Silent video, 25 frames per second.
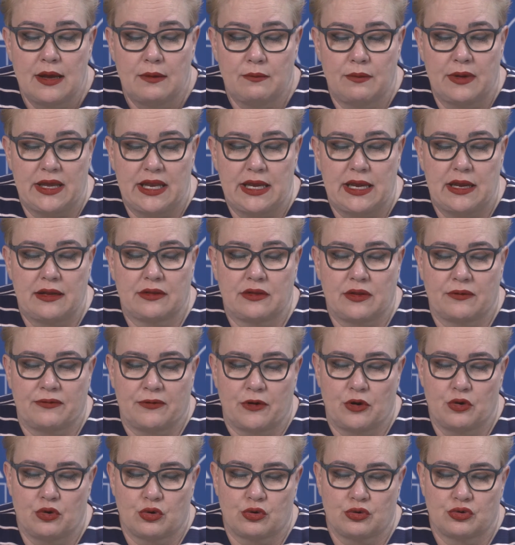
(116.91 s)
we need to
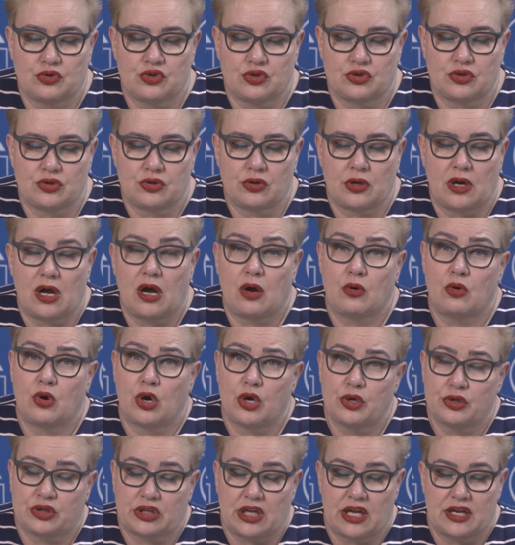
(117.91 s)
focus
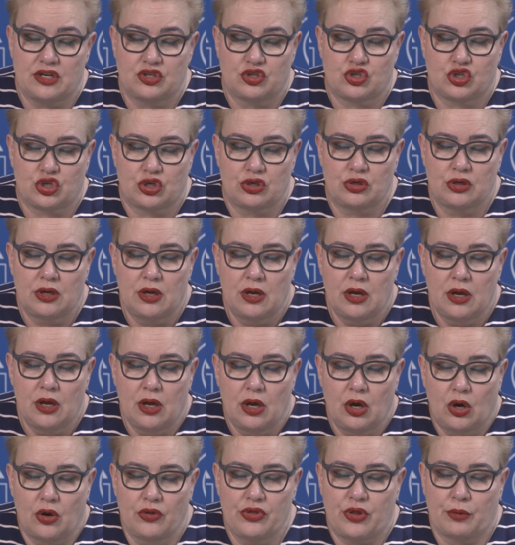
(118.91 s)
our attention
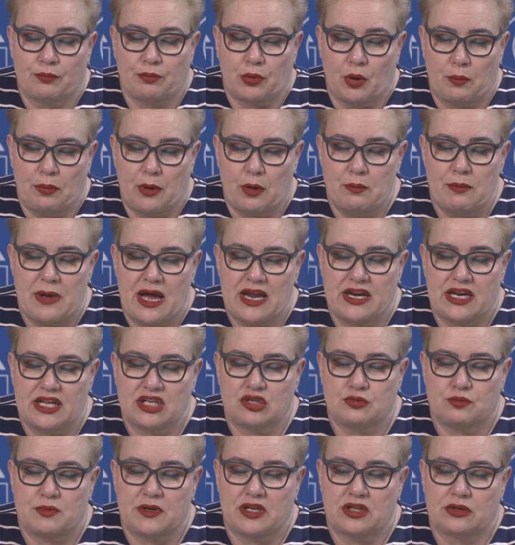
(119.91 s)
on the proper
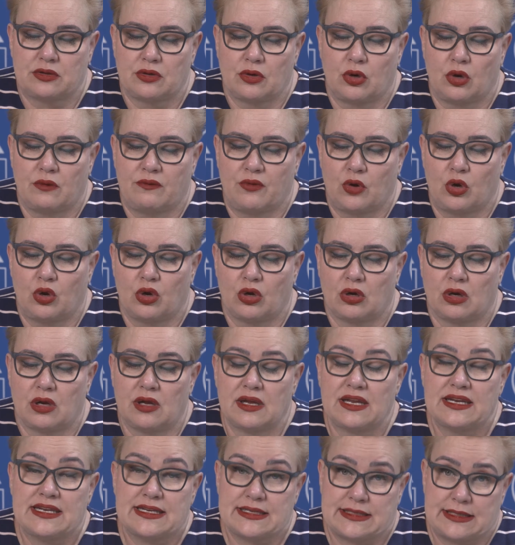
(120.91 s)
management of all
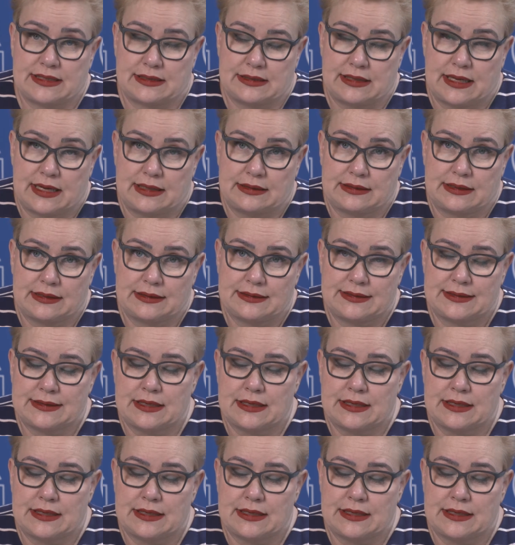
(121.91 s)
designated